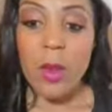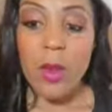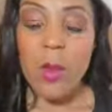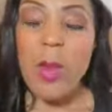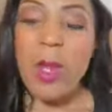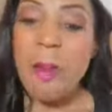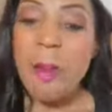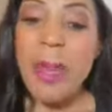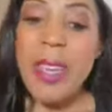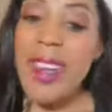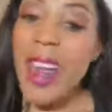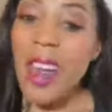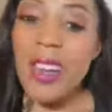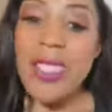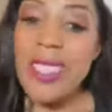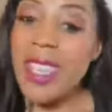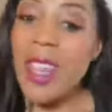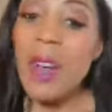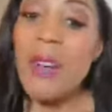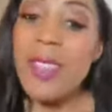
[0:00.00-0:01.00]
We beat
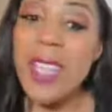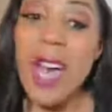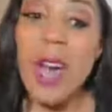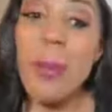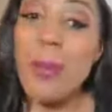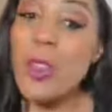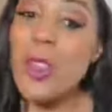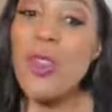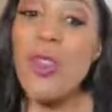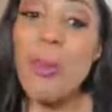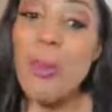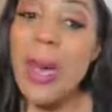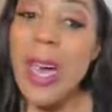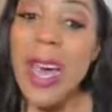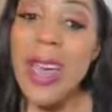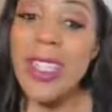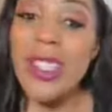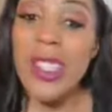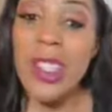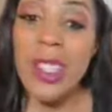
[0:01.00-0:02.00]
ourselves up too
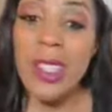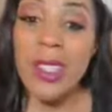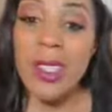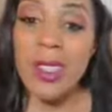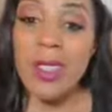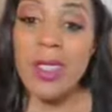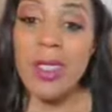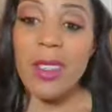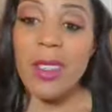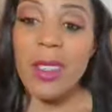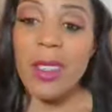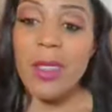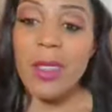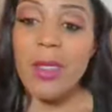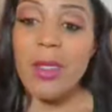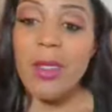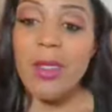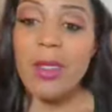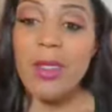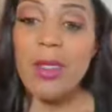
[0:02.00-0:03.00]
much,
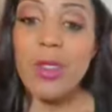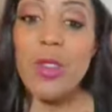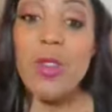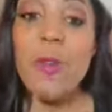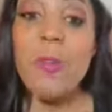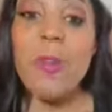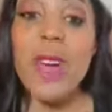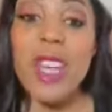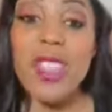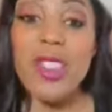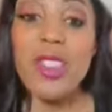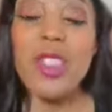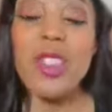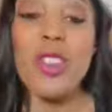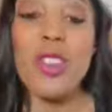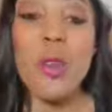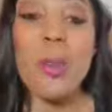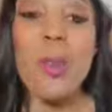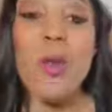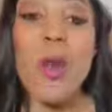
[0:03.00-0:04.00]
too much
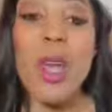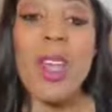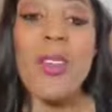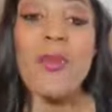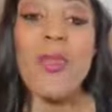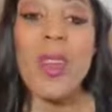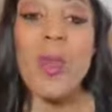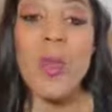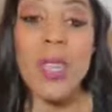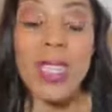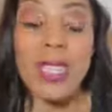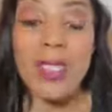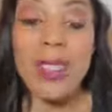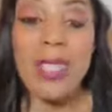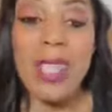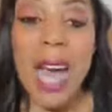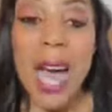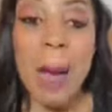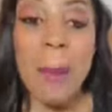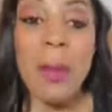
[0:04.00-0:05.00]
to the point that we
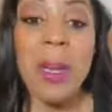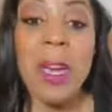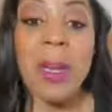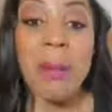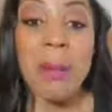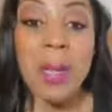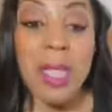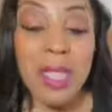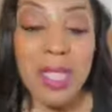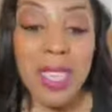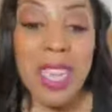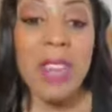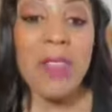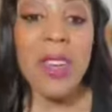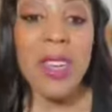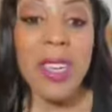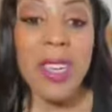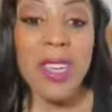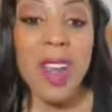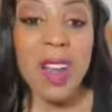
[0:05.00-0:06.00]
stop
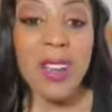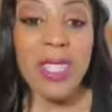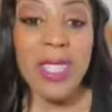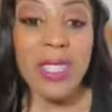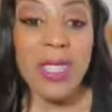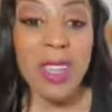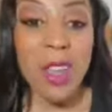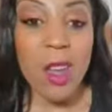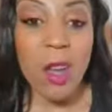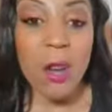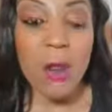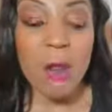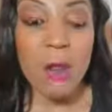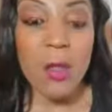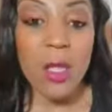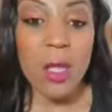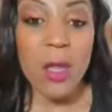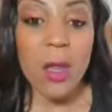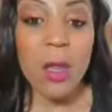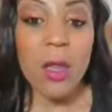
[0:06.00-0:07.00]
believing in
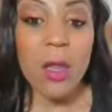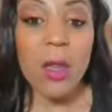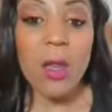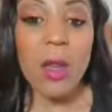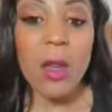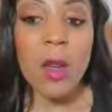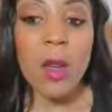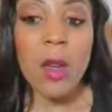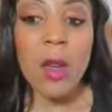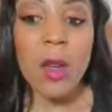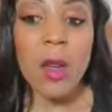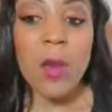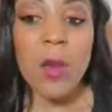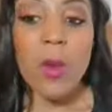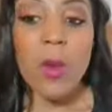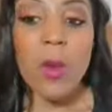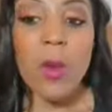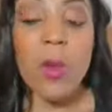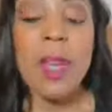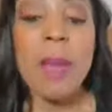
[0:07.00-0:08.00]
ourselves.
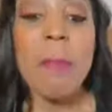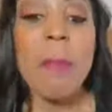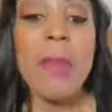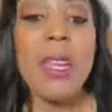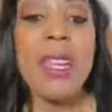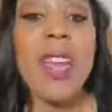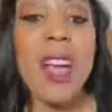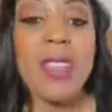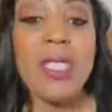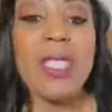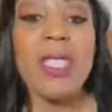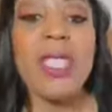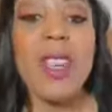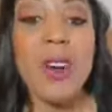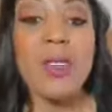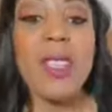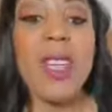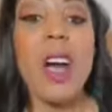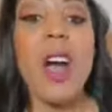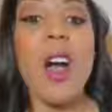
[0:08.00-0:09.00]
We beat
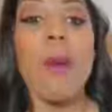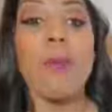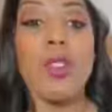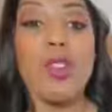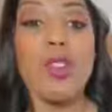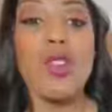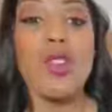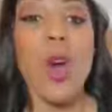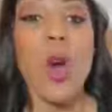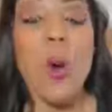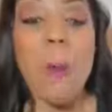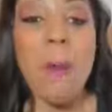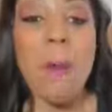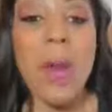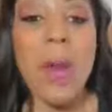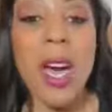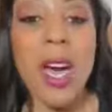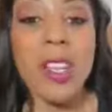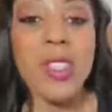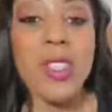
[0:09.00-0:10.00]
ourselves up so
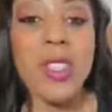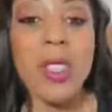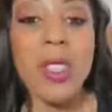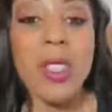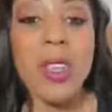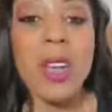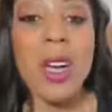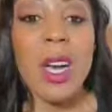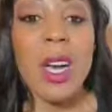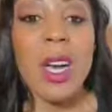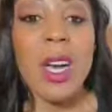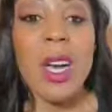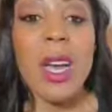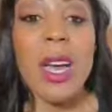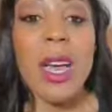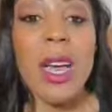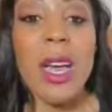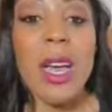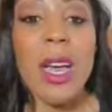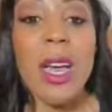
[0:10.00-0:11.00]
much
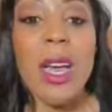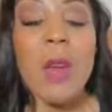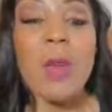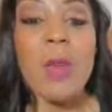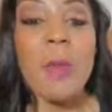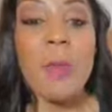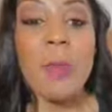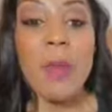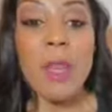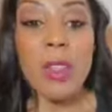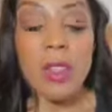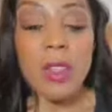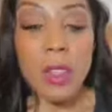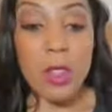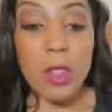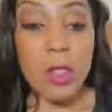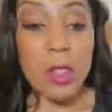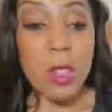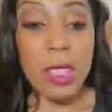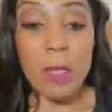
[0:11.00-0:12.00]
and we put
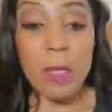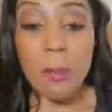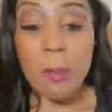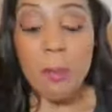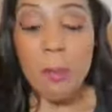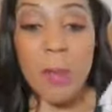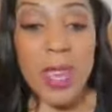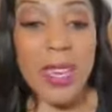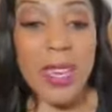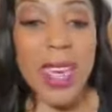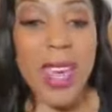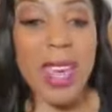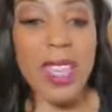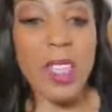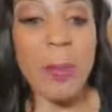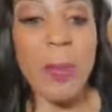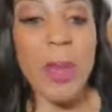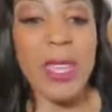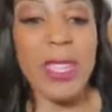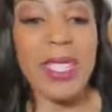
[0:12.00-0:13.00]
this big
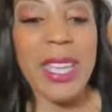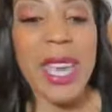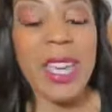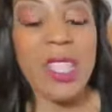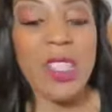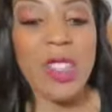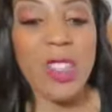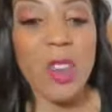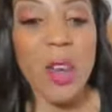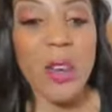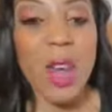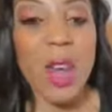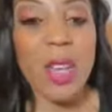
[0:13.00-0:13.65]
expectation on